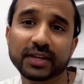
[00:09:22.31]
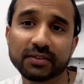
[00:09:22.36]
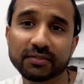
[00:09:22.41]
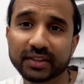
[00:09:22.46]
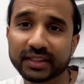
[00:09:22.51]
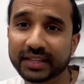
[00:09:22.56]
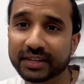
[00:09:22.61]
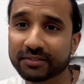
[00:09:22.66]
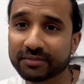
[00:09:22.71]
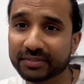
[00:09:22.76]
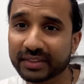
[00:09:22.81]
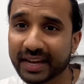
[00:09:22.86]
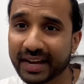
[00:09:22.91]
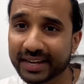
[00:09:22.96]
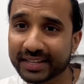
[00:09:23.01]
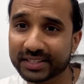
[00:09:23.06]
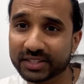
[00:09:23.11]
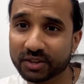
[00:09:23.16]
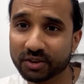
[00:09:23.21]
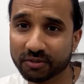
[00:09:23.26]
even if
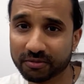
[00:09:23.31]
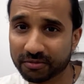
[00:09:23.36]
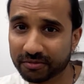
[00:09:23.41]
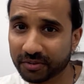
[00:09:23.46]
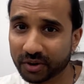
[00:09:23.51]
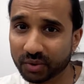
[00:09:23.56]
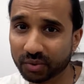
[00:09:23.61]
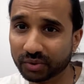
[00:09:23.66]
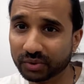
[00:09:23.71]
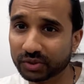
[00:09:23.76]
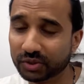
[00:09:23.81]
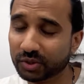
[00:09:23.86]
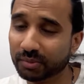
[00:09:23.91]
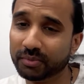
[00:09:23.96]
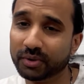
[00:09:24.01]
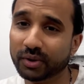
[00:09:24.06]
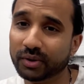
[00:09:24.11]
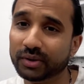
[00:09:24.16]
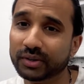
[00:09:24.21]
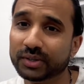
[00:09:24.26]
that is your phone, to
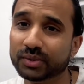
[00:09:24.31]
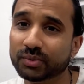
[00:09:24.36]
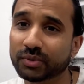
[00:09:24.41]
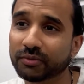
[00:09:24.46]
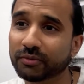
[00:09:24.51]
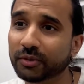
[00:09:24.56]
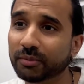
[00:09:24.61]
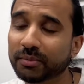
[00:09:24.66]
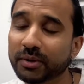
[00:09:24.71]
be honest with you.